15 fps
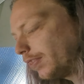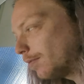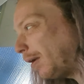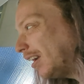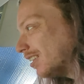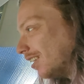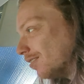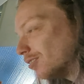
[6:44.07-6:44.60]

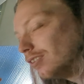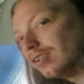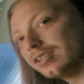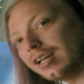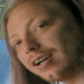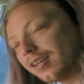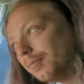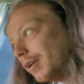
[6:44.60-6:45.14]
Basically I was going to
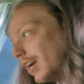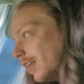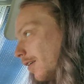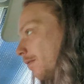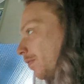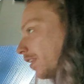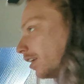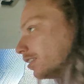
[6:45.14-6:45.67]
tack them together.
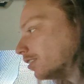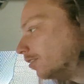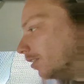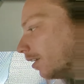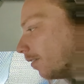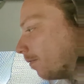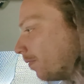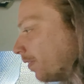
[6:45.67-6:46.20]
Let's do
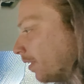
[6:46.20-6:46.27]
that.